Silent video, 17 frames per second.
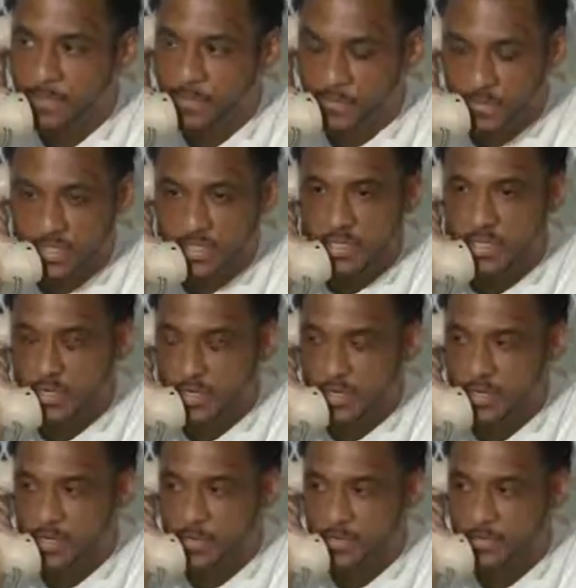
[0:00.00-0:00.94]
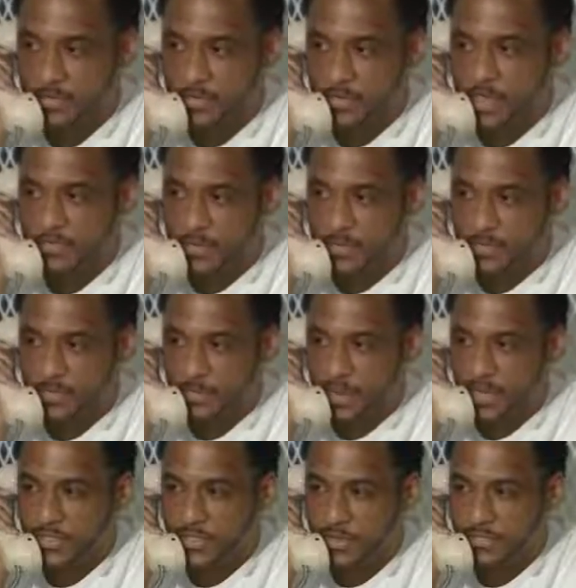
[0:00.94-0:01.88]
You should look it up. You have. I'm
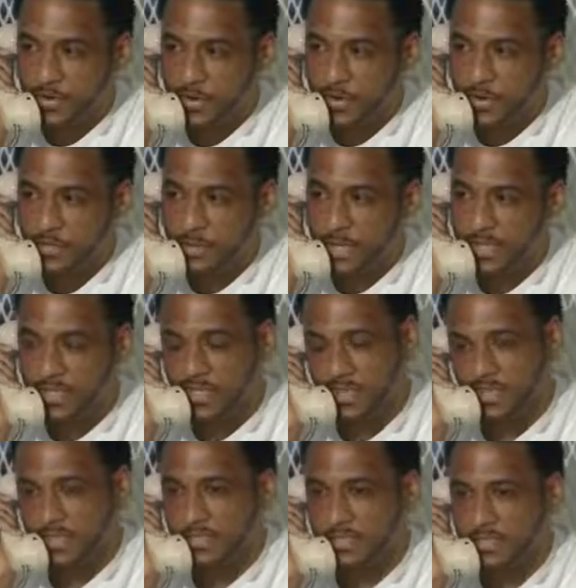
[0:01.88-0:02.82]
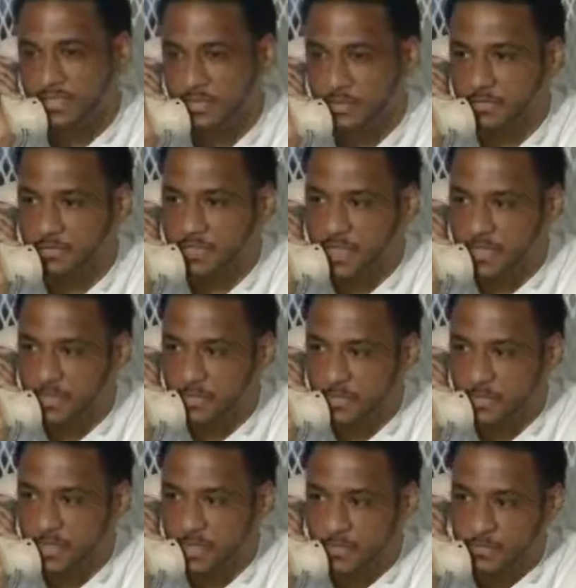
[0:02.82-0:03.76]
surprised you haven't heard about that. This is the
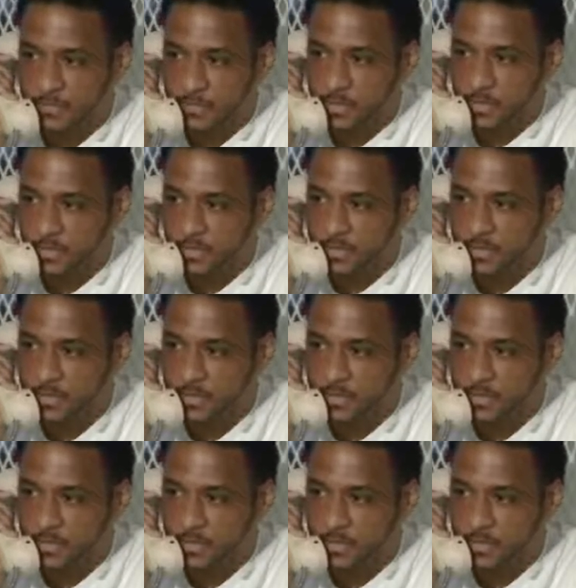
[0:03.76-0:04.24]
victim's best friend.